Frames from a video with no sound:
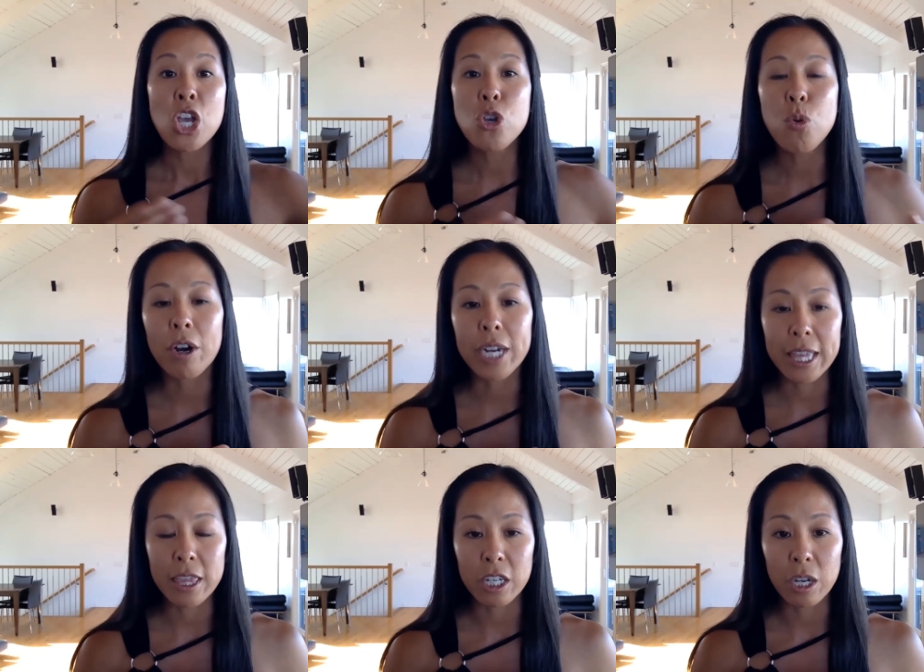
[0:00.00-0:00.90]
you are
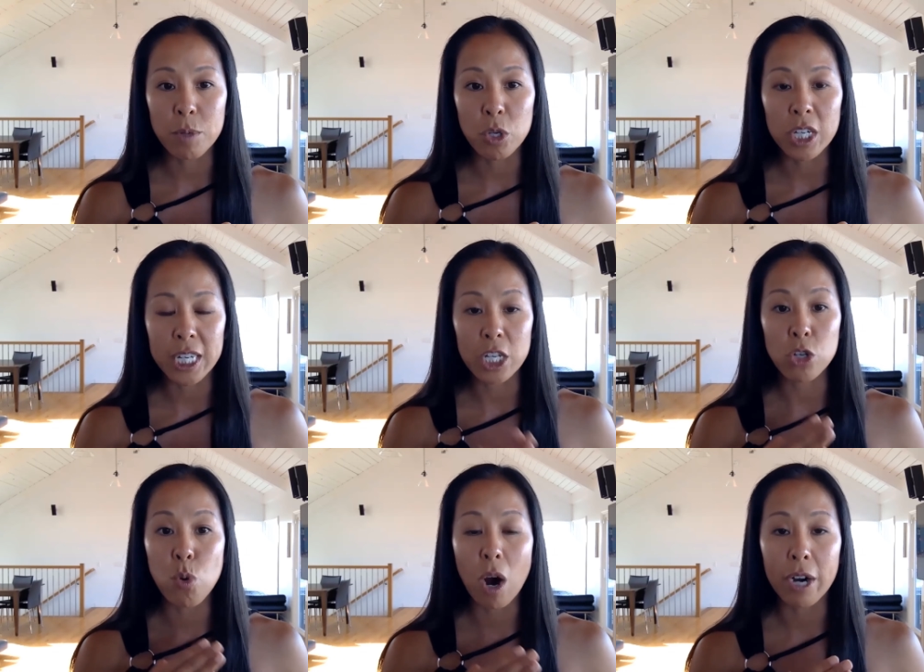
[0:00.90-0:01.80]
in the community.
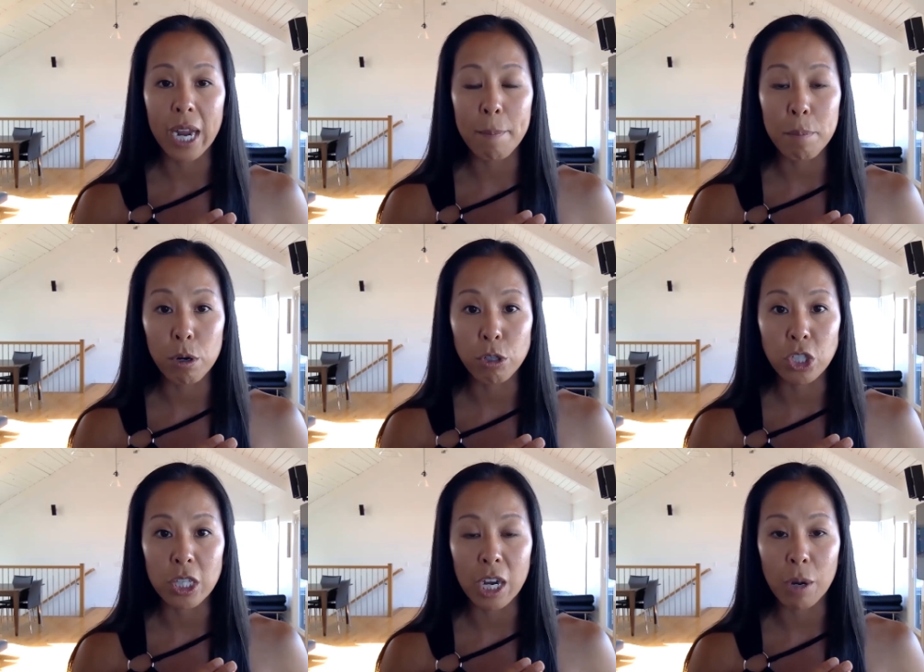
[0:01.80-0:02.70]
You are a
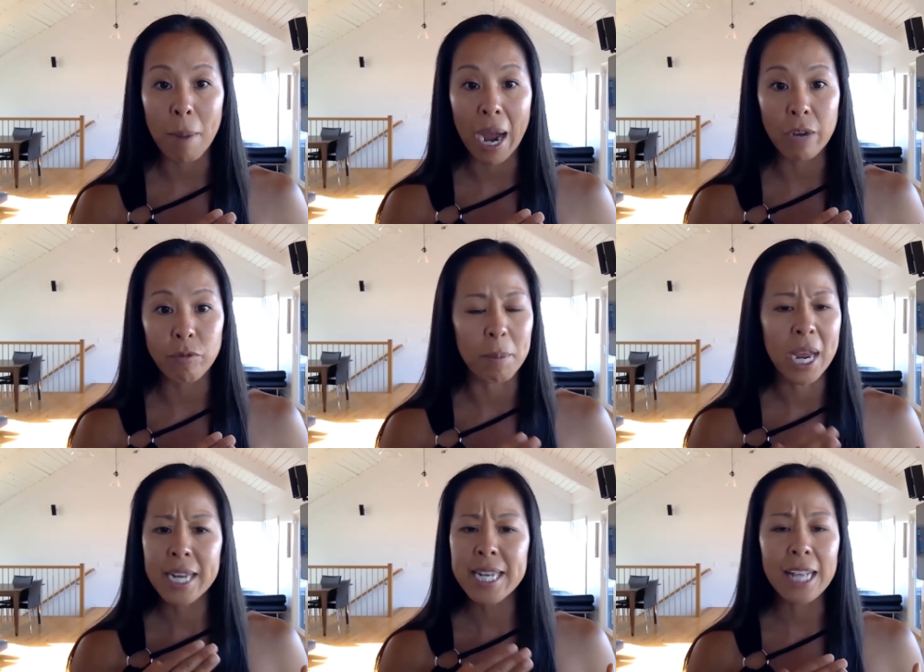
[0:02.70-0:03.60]
person they are buying from,
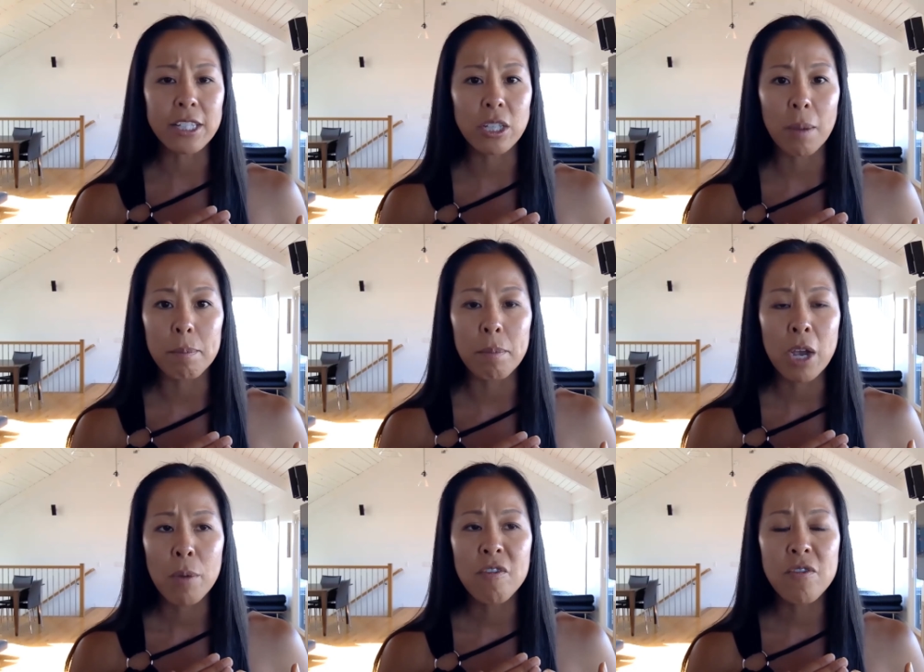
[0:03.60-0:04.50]
not some
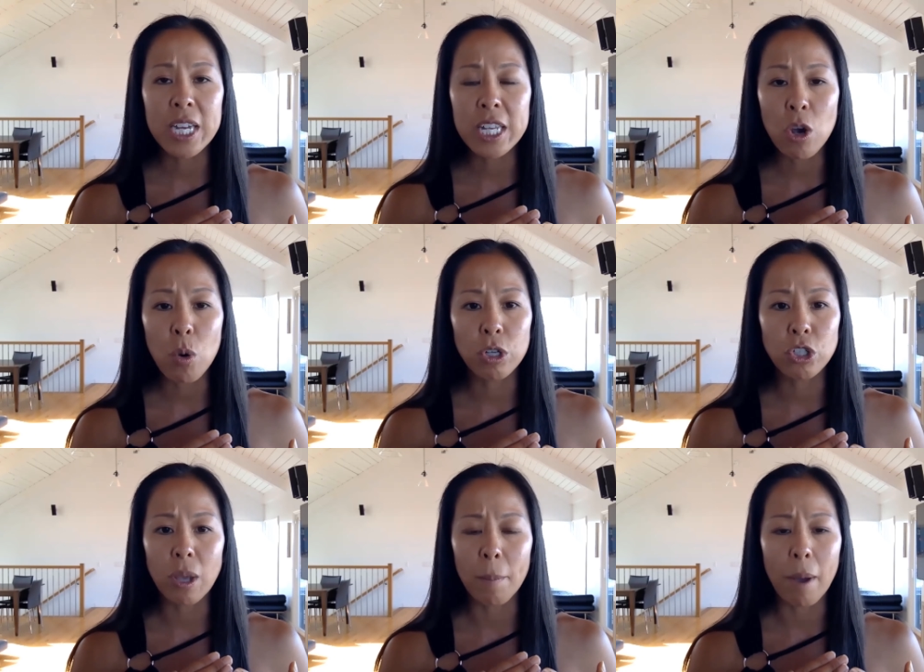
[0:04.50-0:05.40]
video or
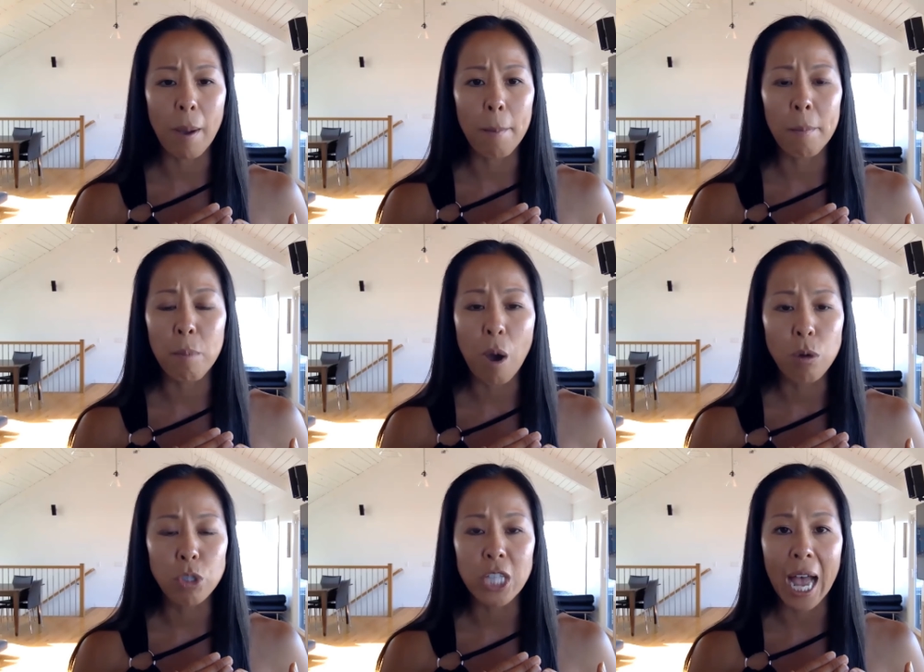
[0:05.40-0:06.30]
some
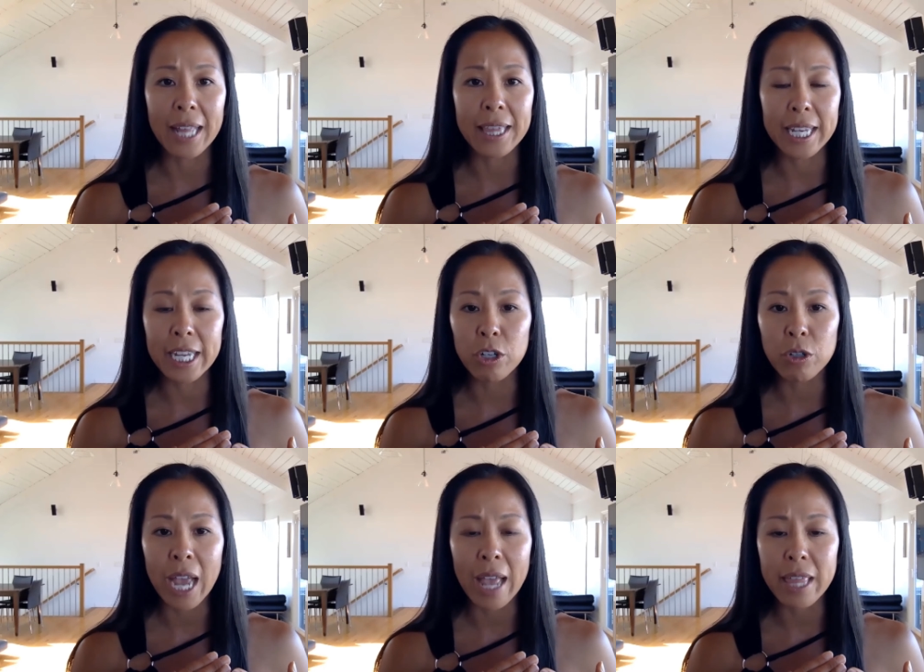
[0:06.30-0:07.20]
post on the
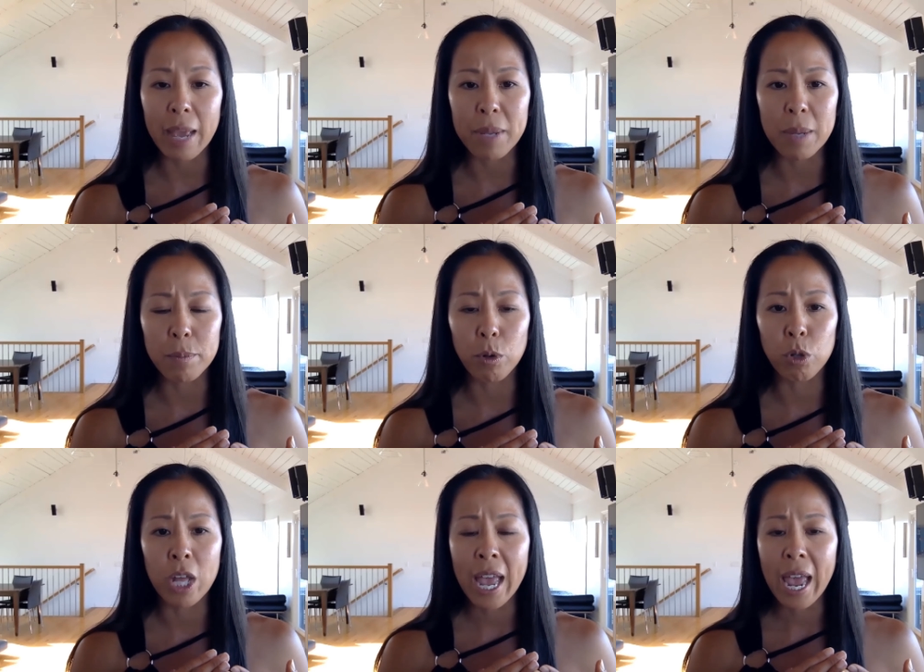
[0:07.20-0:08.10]
internet that people
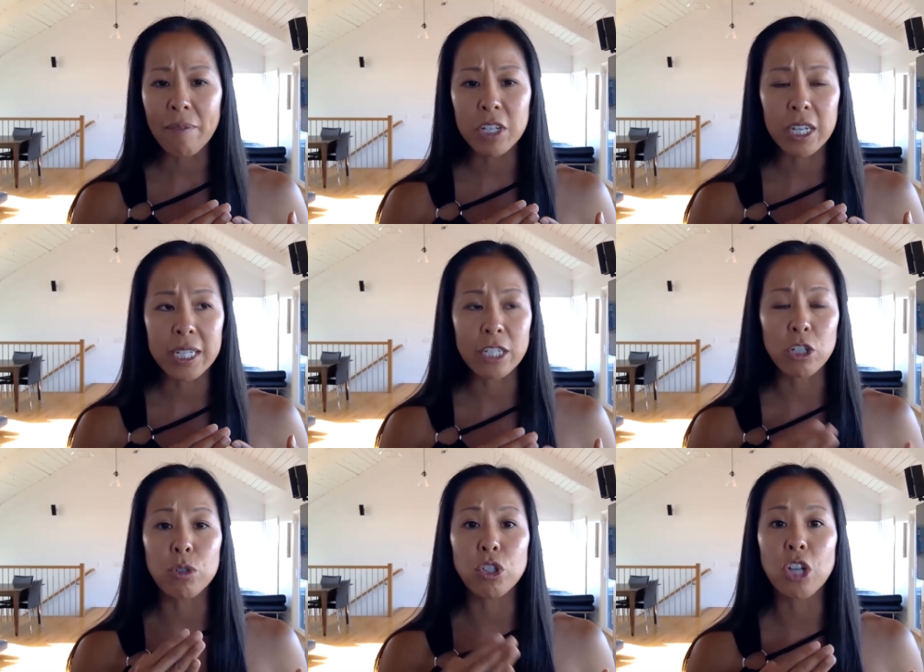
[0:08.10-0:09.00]
have to connect
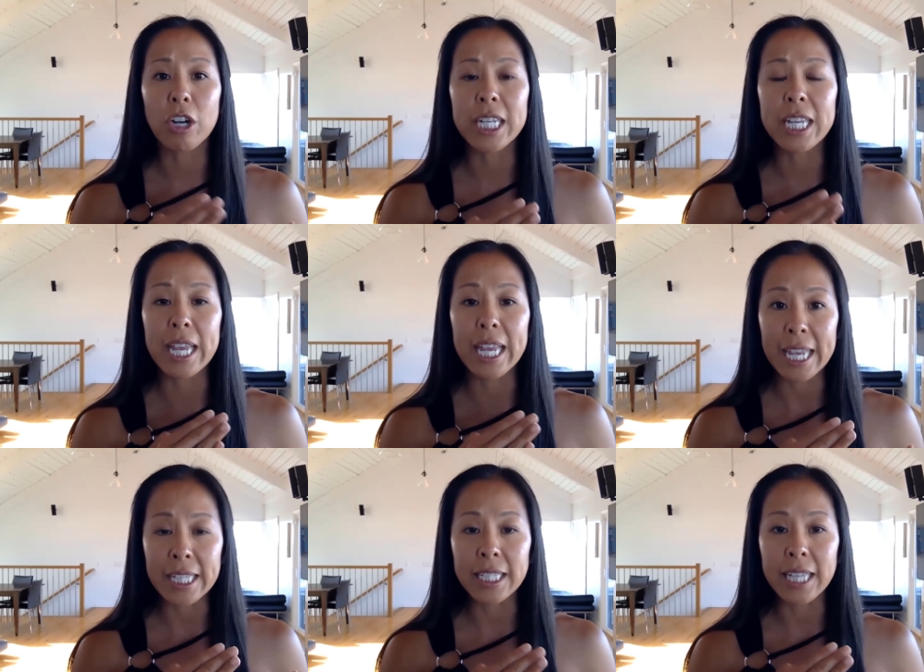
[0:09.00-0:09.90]
to. Starting
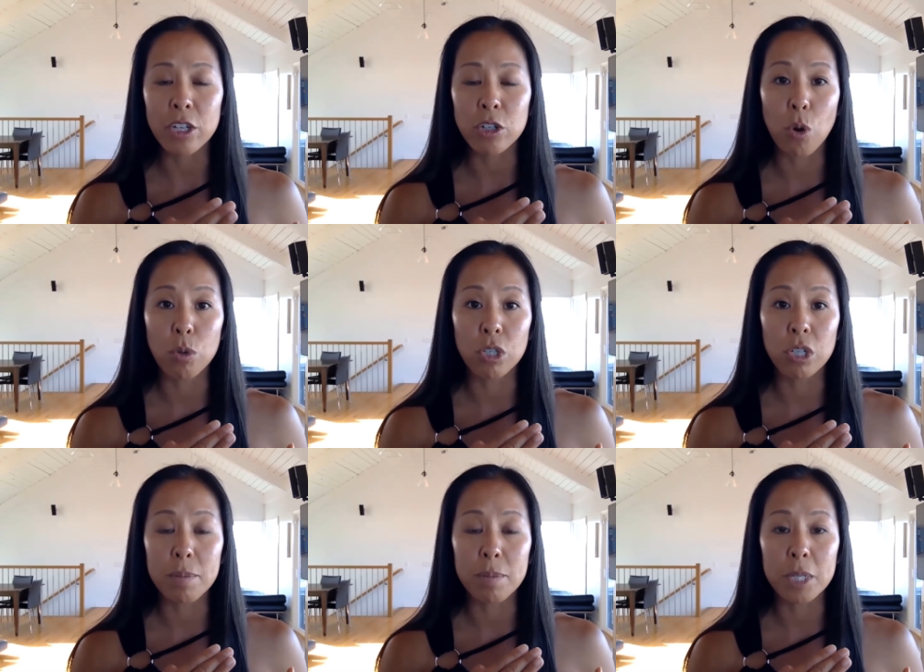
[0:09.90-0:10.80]
inside your own
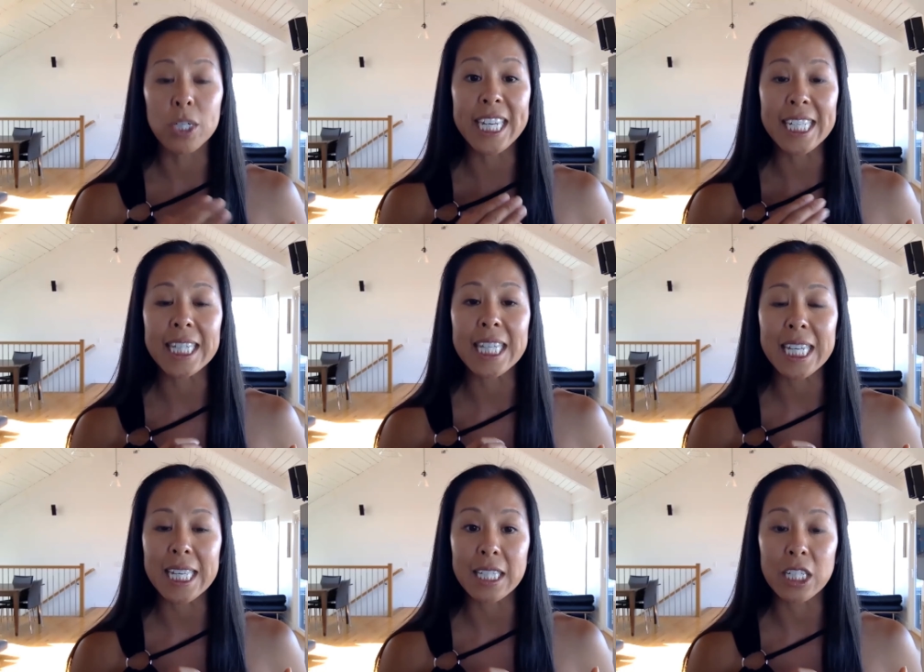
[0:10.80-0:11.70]
community is
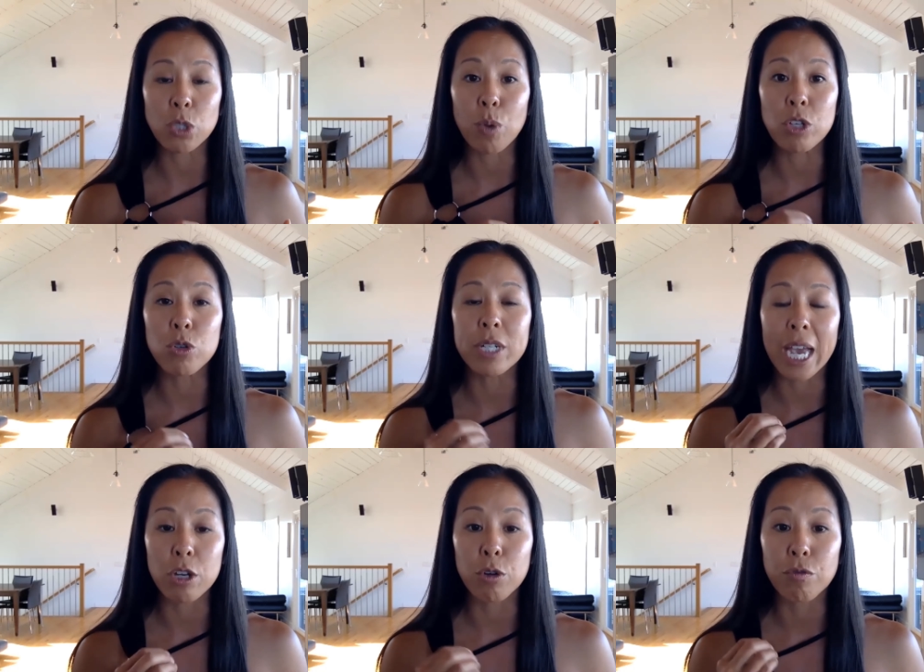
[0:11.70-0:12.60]
the easiest way to
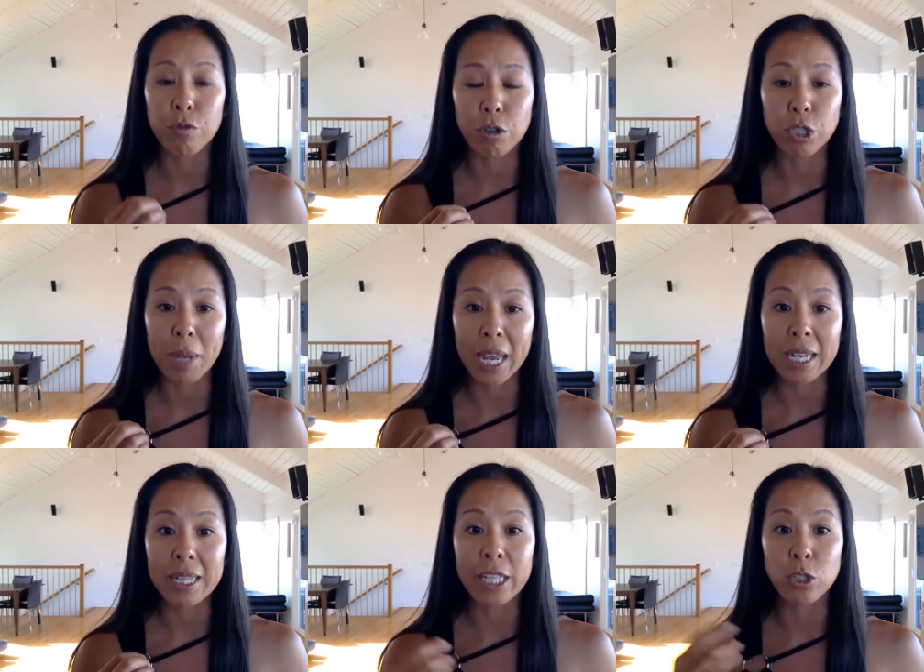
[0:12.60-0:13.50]
get your first paying
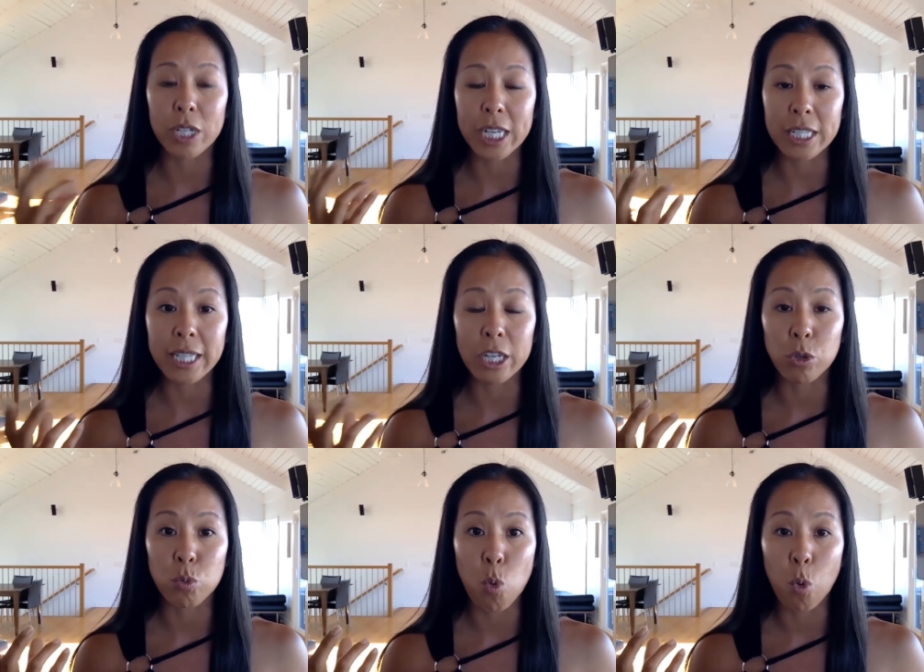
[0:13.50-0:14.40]
clients, or inside your
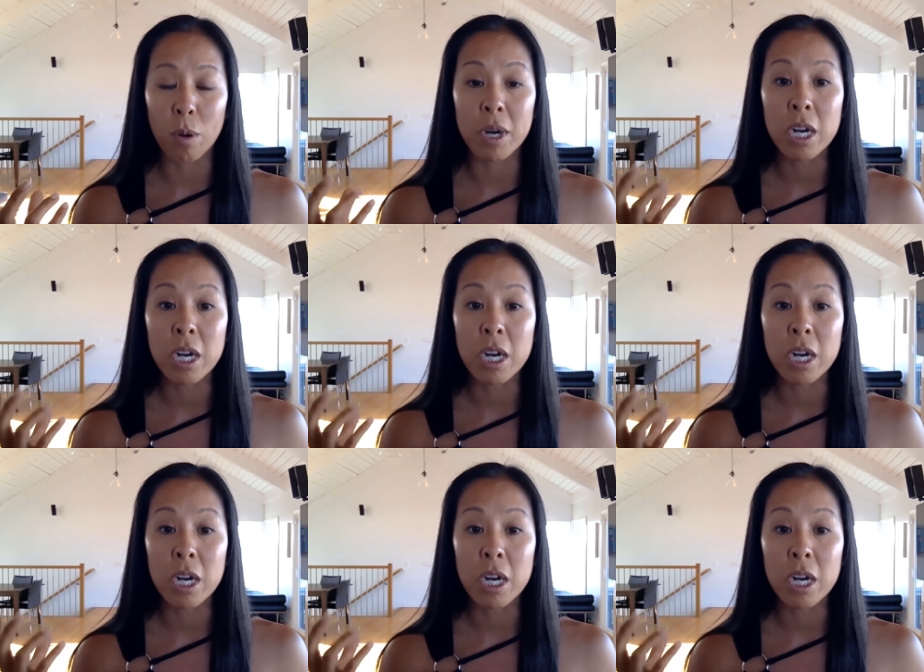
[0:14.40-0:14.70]
warm